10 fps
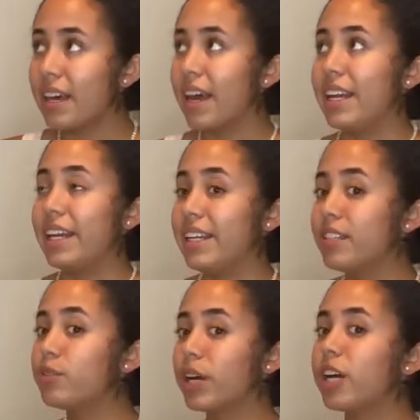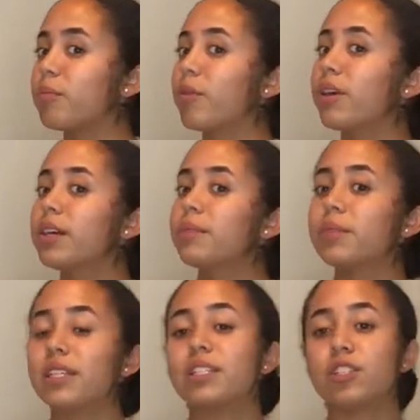and I need to wear it more
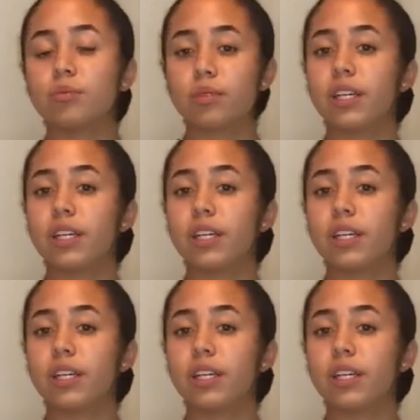but it's super